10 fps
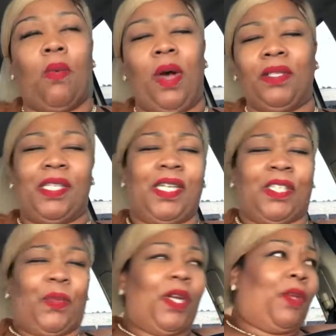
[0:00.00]
Well,
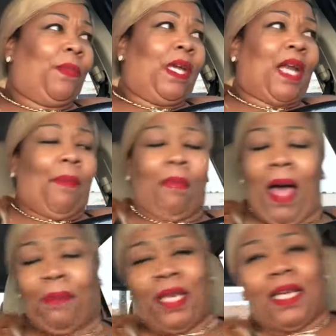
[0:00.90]
Tanisha, what do you mean?
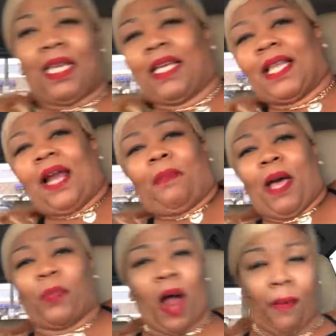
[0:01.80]
I'm getting kicked out of
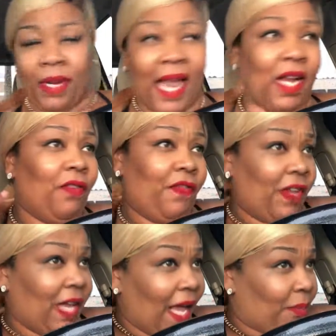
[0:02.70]
my apartment. That don't
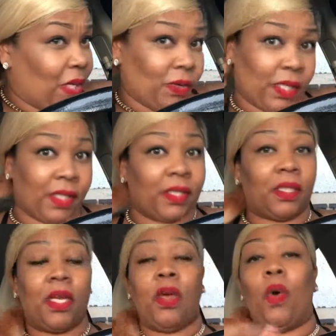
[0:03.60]
feel like building.
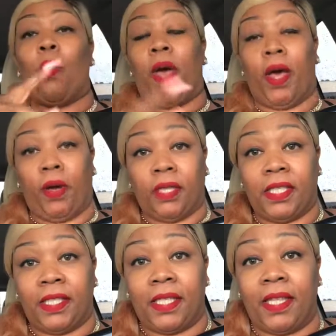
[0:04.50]
Well,
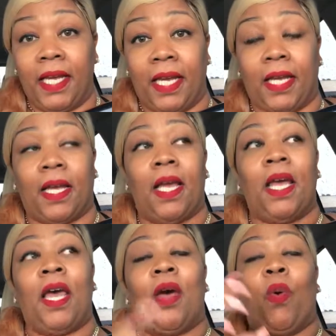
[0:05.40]
this is the thing.
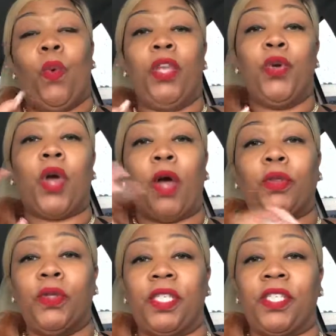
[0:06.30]
When you go
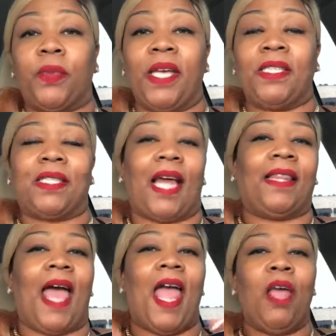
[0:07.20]
through situations
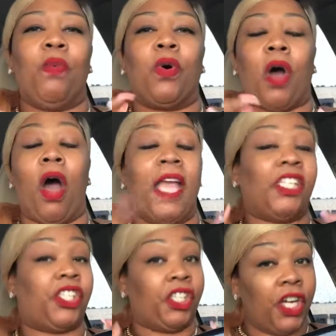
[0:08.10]
like that,
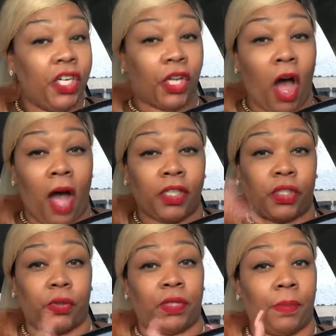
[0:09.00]
it should
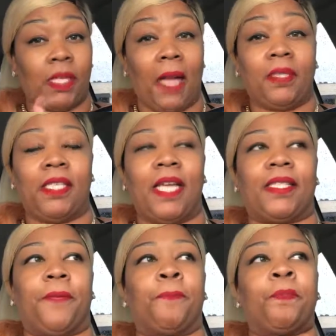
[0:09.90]
cause you. Sometimes it
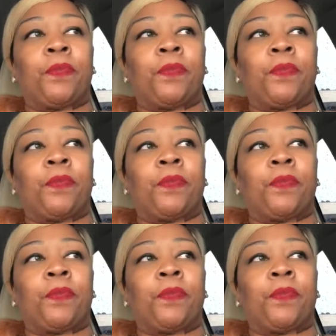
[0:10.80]
doesn't.